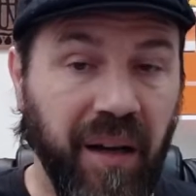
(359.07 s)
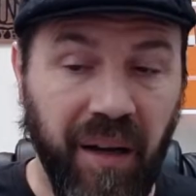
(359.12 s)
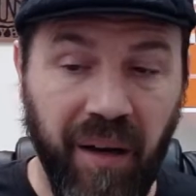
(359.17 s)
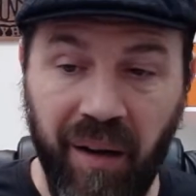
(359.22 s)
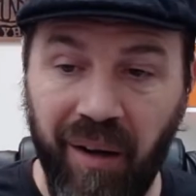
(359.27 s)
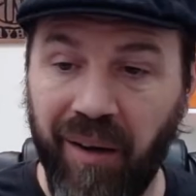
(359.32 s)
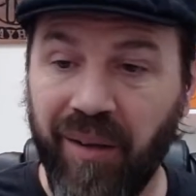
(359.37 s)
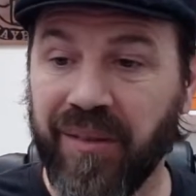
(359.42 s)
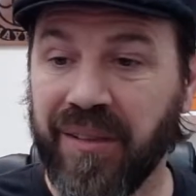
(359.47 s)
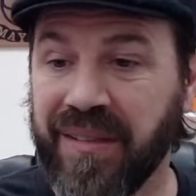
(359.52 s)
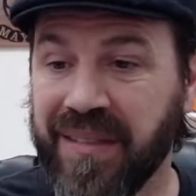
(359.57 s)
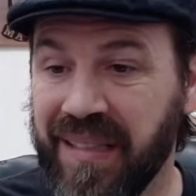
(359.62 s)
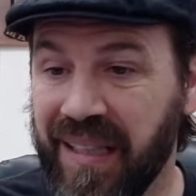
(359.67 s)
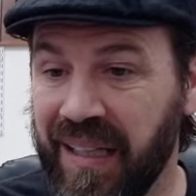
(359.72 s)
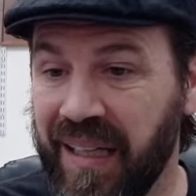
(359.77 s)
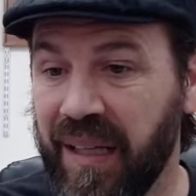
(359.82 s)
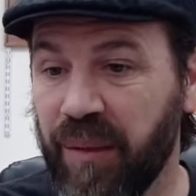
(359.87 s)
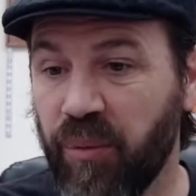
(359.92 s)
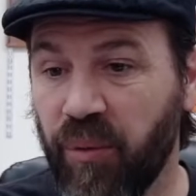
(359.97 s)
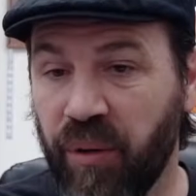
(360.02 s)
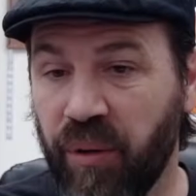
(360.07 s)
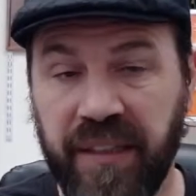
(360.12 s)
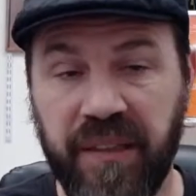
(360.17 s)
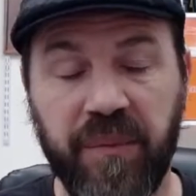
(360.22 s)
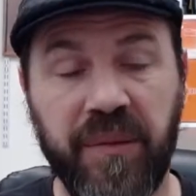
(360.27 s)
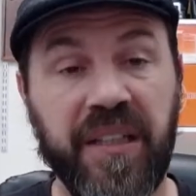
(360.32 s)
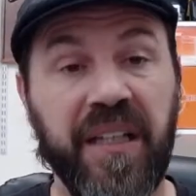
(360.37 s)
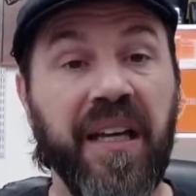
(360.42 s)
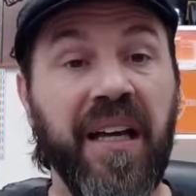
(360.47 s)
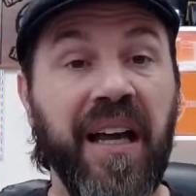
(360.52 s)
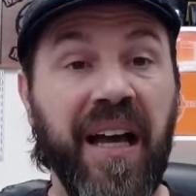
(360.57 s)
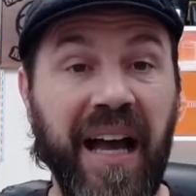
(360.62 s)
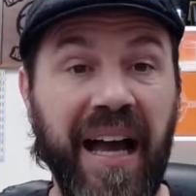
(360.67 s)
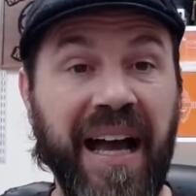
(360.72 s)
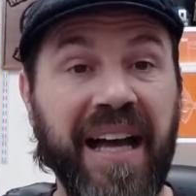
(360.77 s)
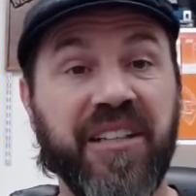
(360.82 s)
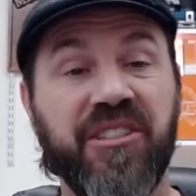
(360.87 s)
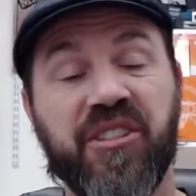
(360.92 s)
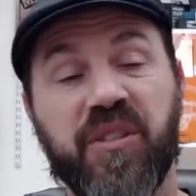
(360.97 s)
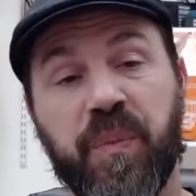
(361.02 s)
all the time randomly.
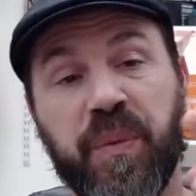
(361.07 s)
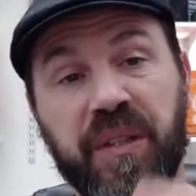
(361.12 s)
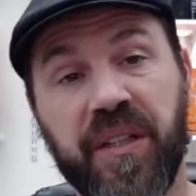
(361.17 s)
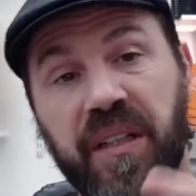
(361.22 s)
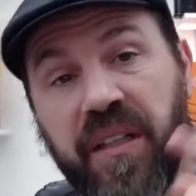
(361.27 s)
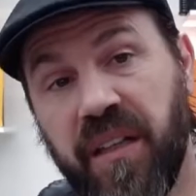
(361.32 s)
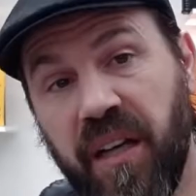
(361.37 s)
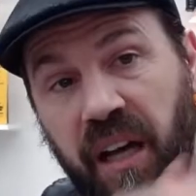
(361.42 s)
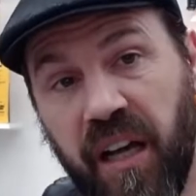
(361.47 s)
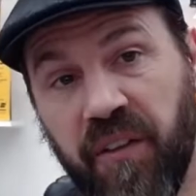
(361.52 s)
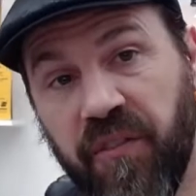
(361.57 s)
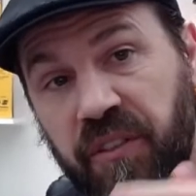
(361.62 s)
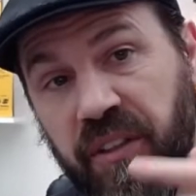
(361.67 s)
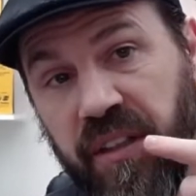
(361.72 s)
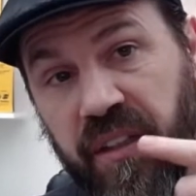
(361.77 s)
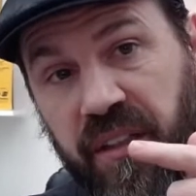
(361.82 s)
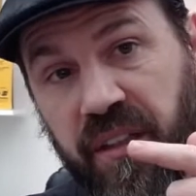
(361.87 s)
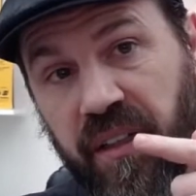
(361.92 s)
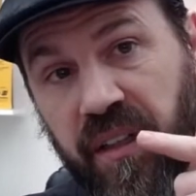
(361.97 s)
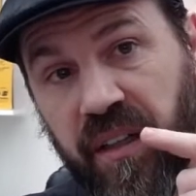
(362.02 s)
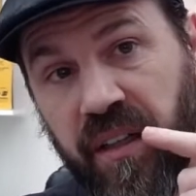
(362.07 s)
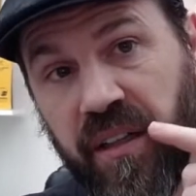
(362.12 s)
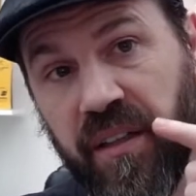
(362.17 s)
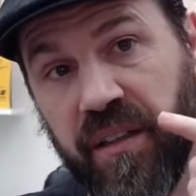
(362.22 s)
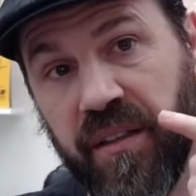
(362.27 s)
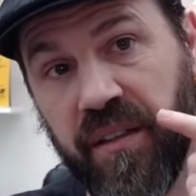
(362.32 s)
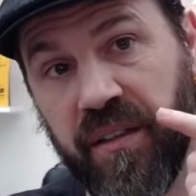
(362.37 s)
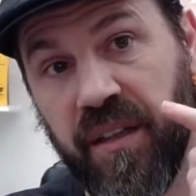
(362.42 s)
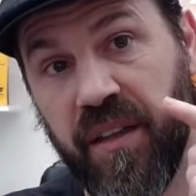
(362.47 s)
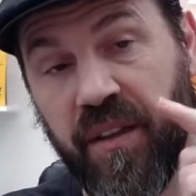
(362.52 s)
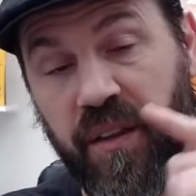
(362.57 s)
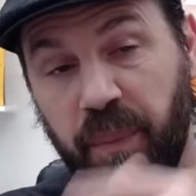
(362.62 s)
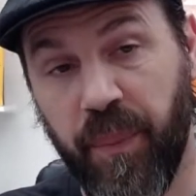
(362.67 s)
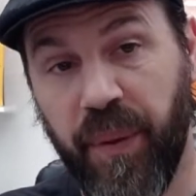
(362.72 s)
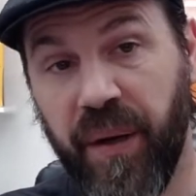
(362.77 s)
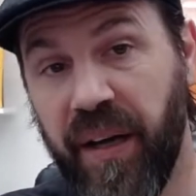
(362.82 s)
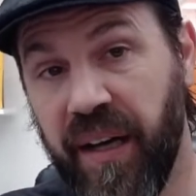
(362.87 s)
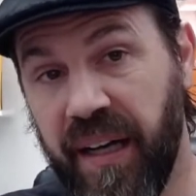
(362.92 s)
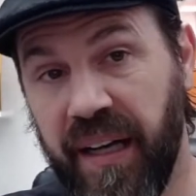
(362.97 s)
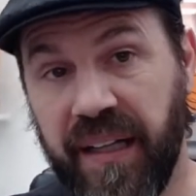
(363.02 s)
I actually put a coffee on the
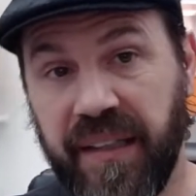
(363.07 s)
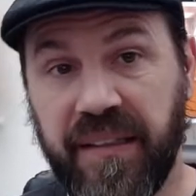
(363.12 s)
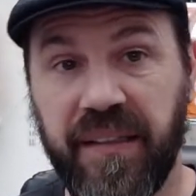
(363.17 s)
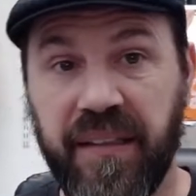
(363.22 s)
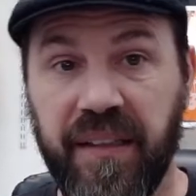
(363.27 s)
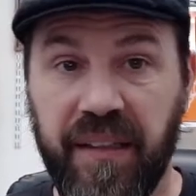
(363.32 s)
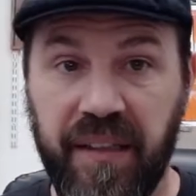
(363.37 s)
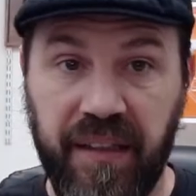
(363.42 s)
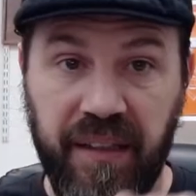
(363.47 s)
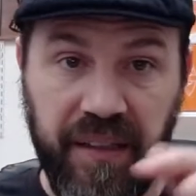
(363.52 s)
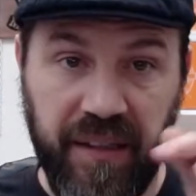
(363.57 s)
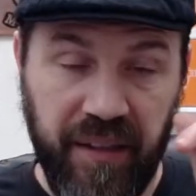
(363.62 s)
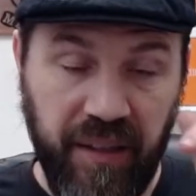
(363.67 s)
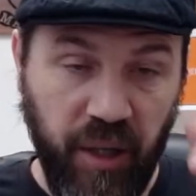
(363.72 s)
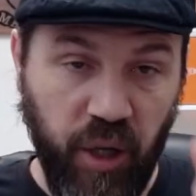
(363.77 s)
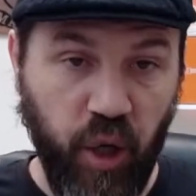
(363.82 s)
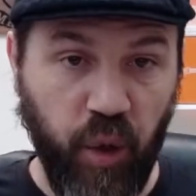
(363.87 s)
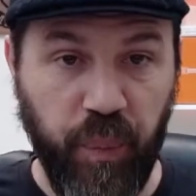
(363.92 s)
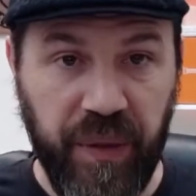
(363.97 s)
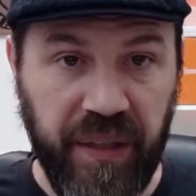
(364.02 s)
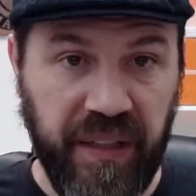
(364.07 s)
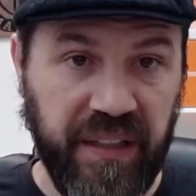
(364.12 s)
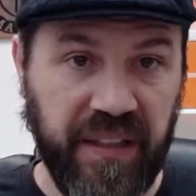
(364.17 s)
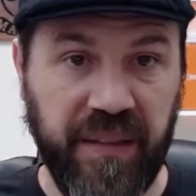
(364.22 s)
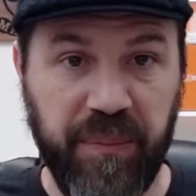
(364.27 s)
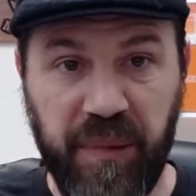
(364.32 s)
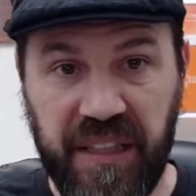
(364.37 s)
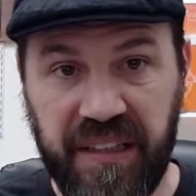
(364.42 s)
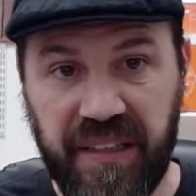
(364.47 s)
pot hoping it'd be